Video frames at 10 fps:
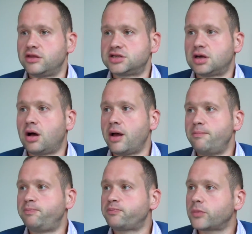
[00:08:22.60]
at the
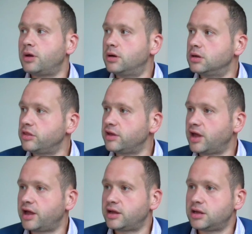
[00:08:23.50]
time
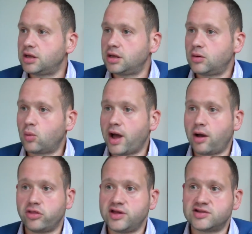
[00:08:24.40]
that,
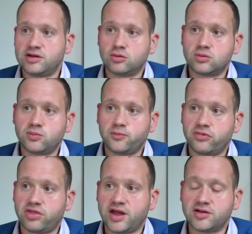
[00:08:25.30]
wow, these little
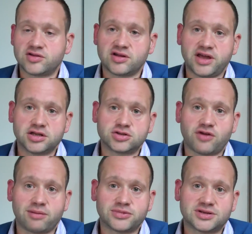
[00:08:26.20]
things that
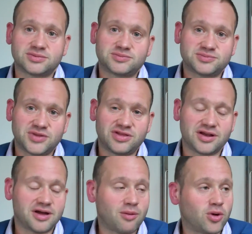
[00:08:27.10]
interrupt the
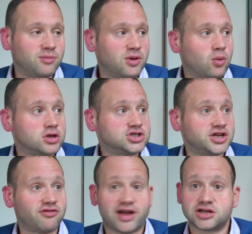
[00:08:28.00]
thing that I want to be
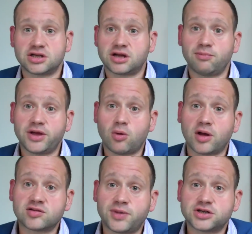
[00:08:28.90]
watching are actually, can be
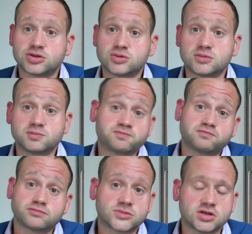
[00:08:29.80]
quite special.
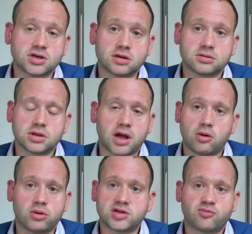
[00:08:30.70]
So
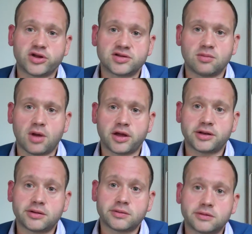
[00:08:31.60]
that always springs to mind.